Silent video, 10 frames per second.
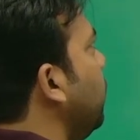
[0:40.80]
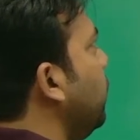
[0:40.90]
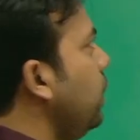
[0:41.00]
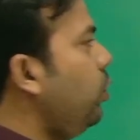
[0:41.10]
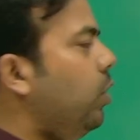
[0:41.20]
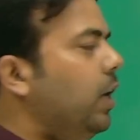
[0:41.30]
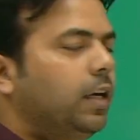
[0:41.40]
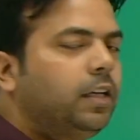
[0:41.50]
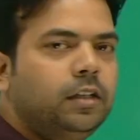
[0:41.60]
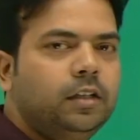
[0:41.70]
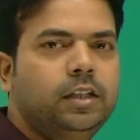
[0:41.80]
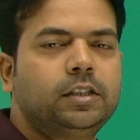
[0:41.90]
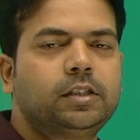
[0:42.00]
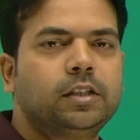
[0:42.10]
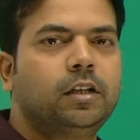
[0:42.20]
Enolate
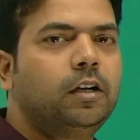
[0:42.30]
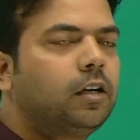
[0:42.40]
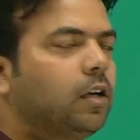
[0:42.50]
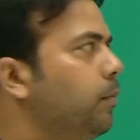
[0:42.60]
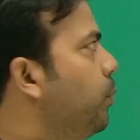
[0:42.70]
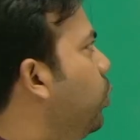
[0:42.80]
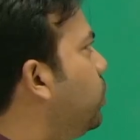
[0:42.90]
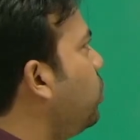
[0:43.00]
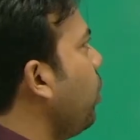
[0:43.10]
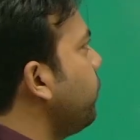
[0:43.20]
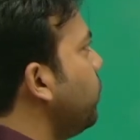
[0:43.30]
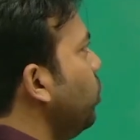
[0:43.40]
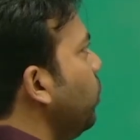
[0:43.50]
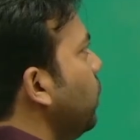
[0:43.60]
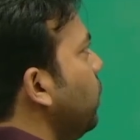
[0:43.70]
is composed of
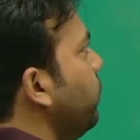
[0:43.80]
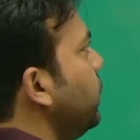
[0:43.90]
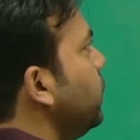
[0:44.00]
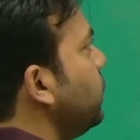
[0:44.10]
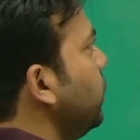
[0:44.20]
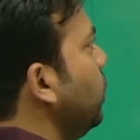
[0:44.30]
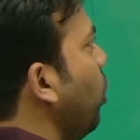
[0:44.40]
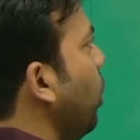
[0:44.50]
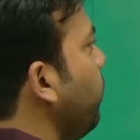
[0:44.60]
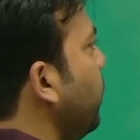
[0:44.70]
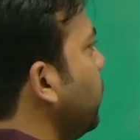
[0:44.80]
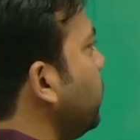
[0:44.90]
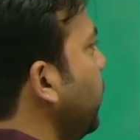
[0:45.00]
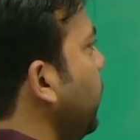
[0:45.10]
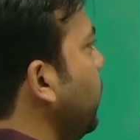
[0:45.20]
two words, which is enol
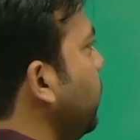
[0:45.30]
plus ate.